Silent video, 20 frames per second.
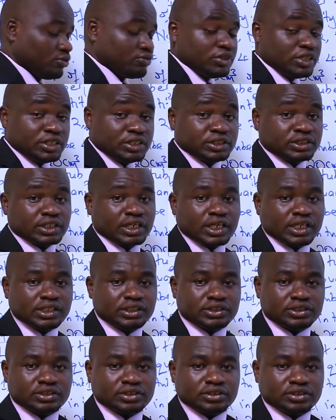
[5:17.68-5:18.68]
of the
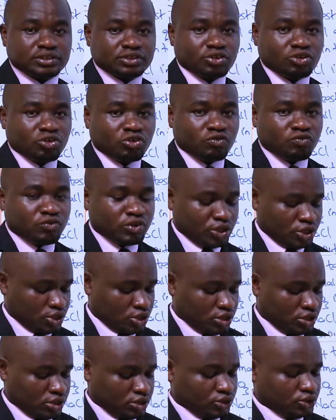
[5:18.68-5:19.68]
results of
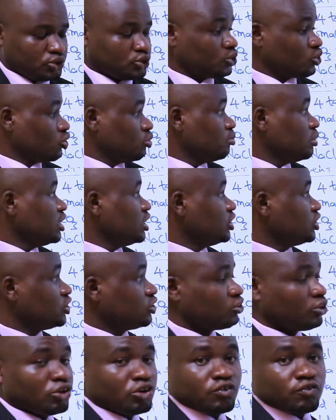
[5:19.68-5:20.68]

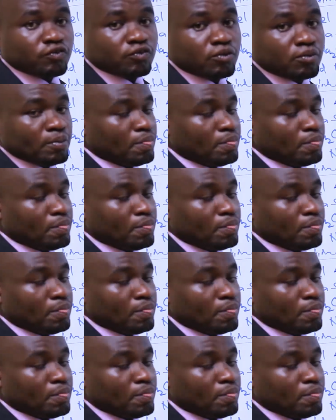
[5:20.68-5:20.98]
solubility of